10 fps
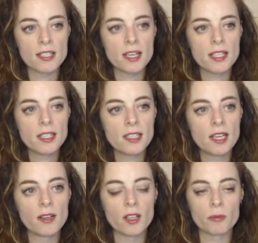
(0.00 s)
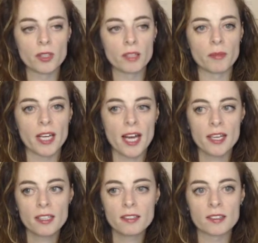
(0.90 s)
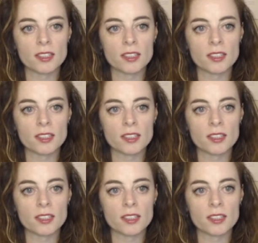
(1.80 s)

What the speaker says: add title, I'm going to put in my heading.